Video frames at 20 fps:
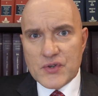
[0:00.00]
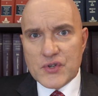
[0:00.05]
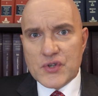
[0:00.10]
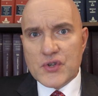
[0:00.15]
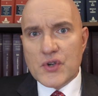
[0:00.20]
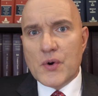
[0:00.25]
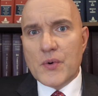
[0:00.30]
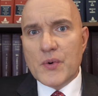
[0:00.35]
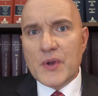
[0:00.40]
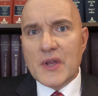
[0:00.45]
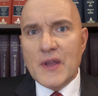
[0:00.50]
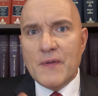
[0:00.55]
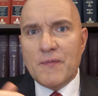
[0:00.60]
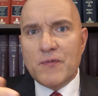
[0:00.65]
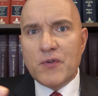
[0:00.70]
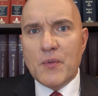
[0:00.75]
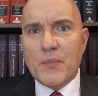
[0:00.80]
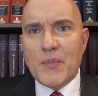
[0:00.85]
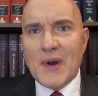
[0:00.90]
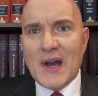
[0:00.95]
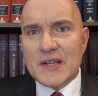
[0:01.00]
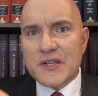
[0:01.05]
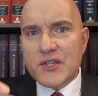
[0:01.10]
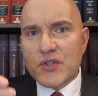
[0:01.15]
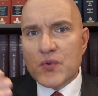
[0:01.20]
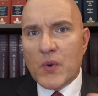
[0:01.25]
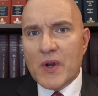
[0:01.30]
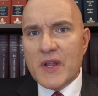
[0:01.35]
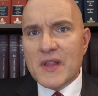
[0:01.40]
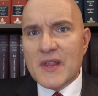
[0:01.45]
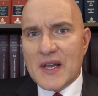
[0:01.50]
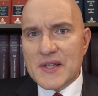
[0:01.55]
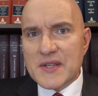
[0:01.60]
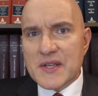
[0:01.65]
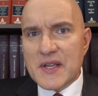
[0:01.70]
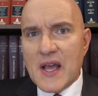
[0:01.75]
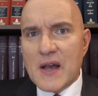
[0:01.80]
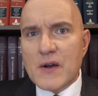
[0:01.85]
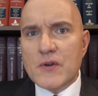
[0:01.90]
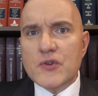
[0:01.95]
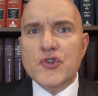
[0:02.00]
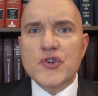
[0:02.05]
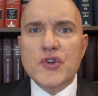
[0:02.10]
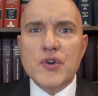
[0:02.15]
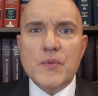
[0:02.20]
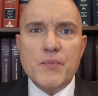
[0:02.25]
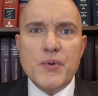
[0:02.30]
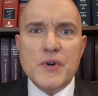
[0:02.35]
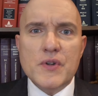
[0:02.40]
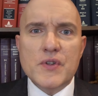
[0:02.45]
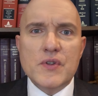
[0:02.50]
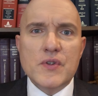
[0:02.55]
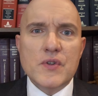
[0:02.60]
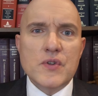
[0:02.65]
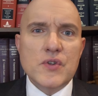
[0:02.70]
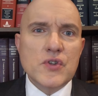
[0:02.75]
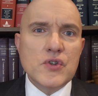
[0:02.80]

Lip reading: So if your bond is $20,000, you can put